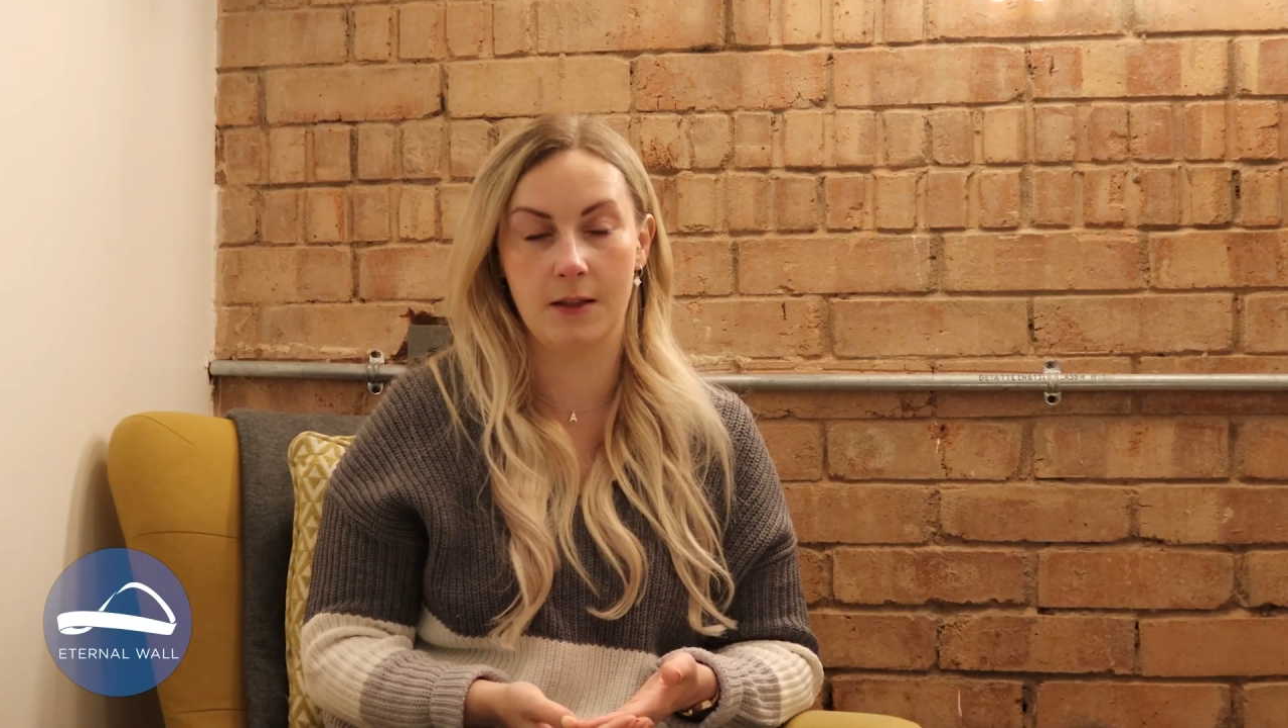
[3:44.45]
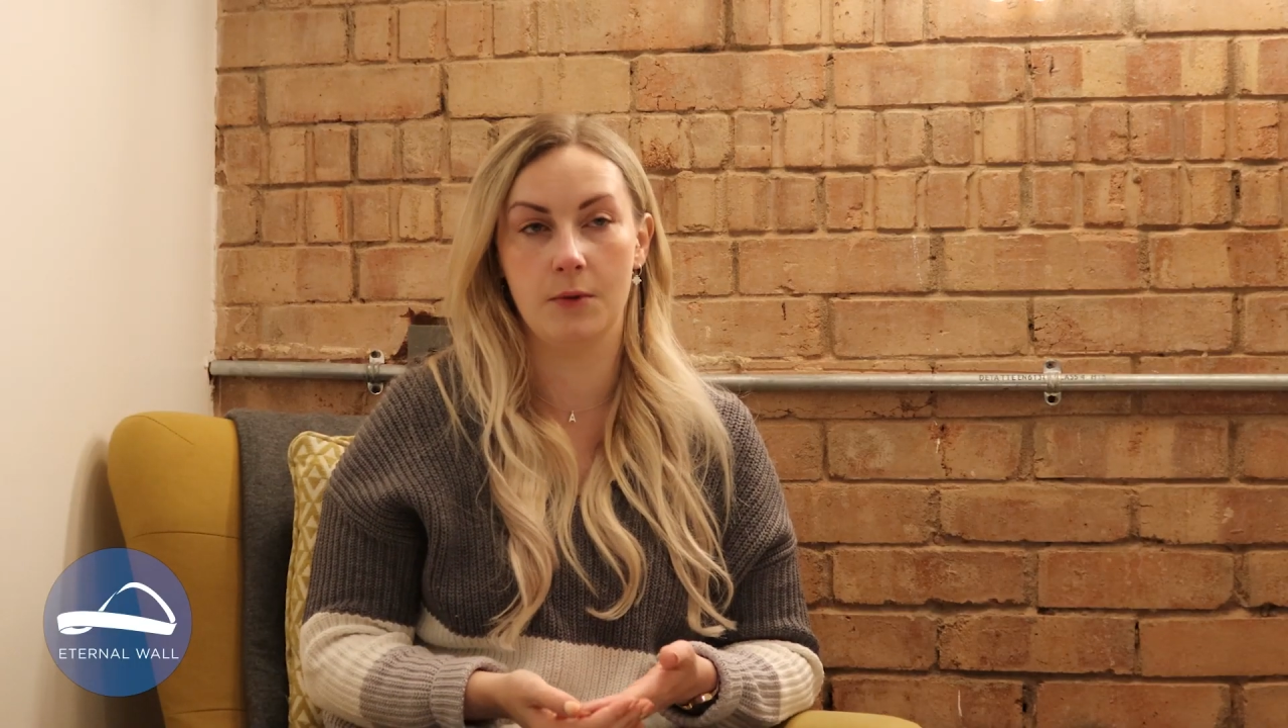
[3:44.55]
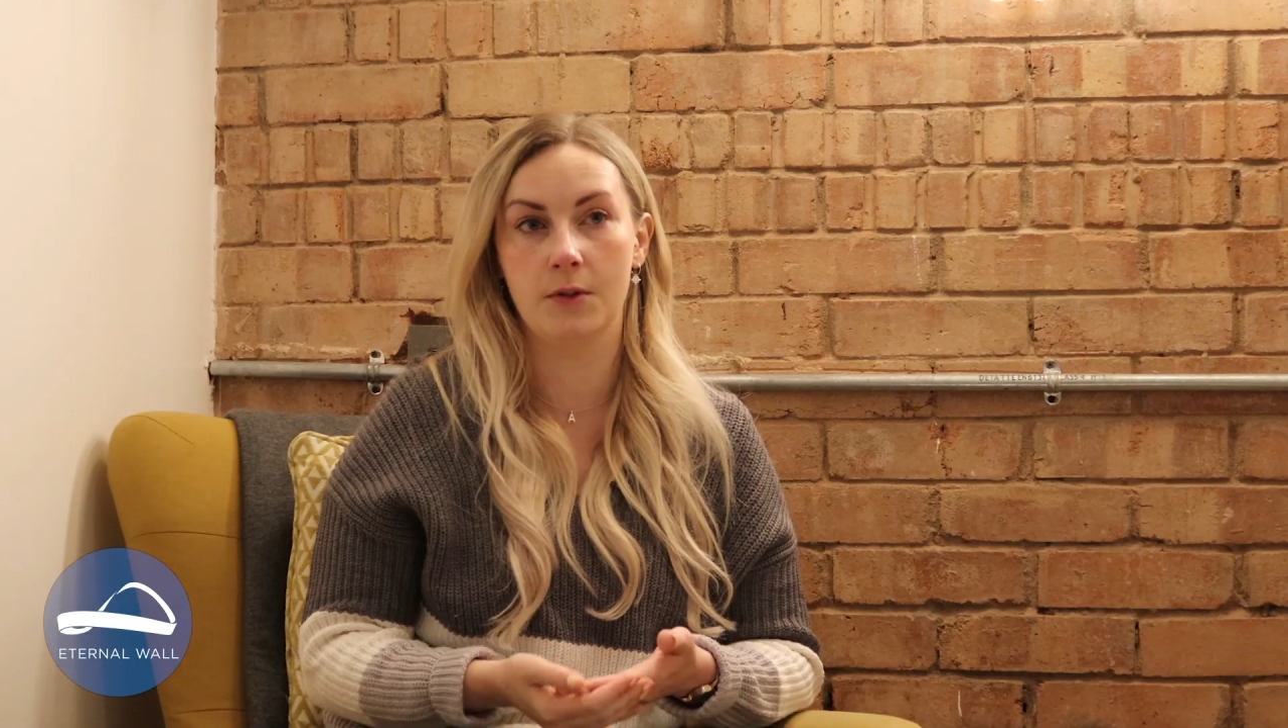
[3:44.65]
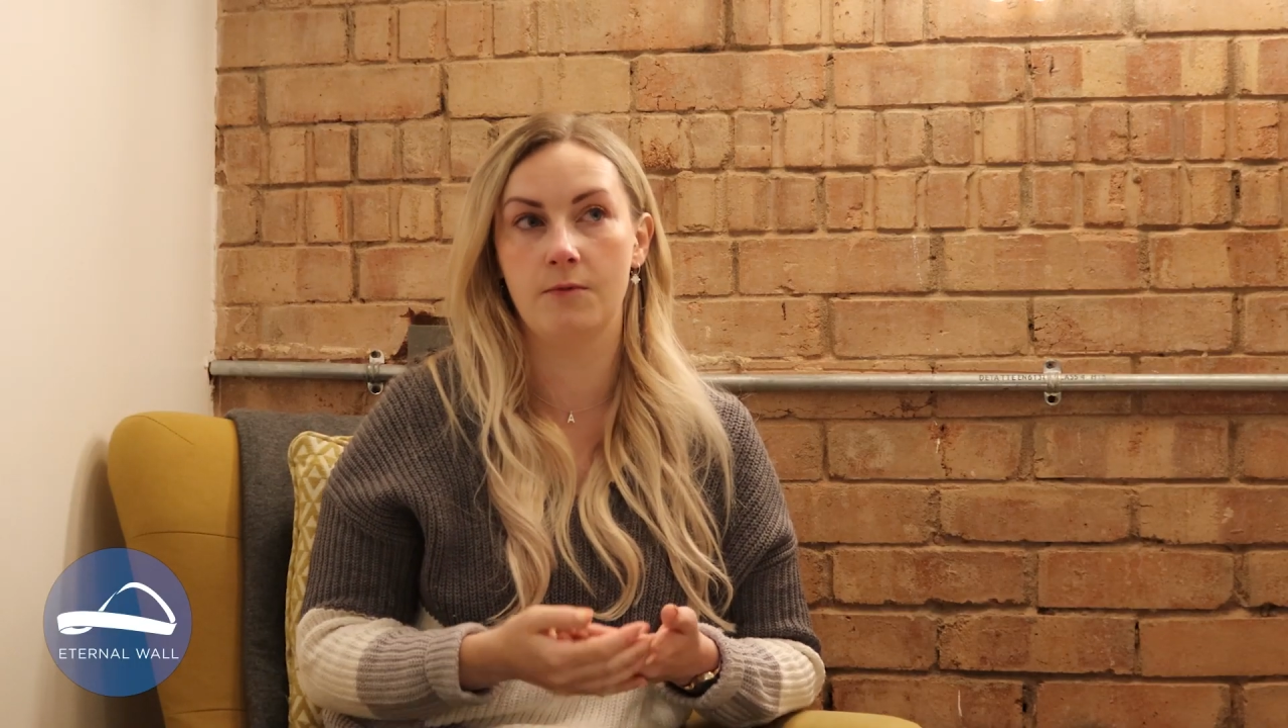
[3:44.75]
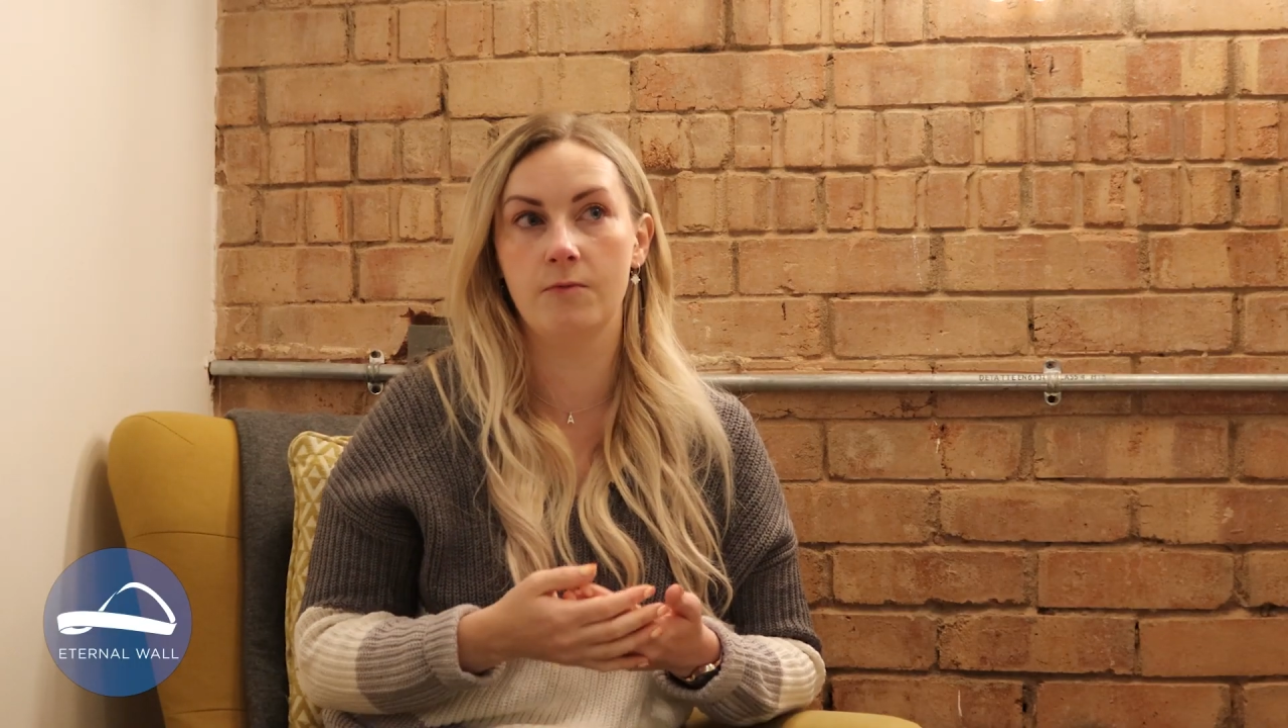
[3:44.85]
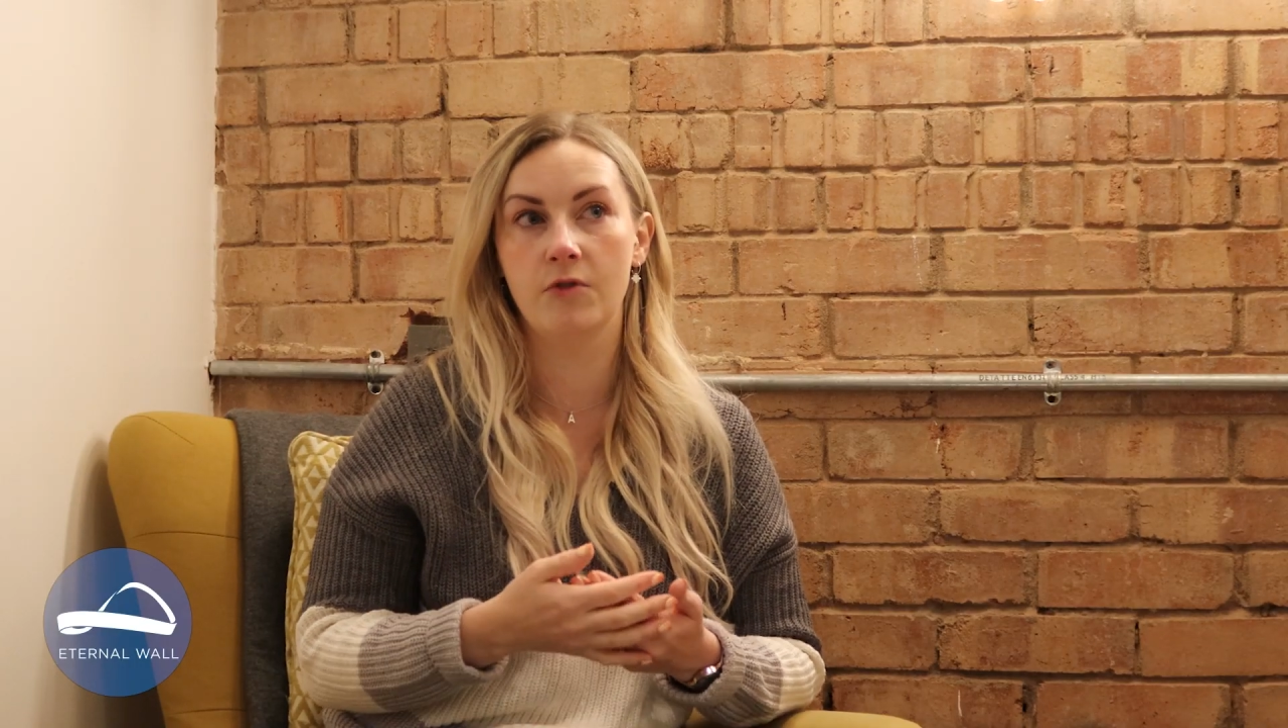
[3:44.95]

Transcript: It was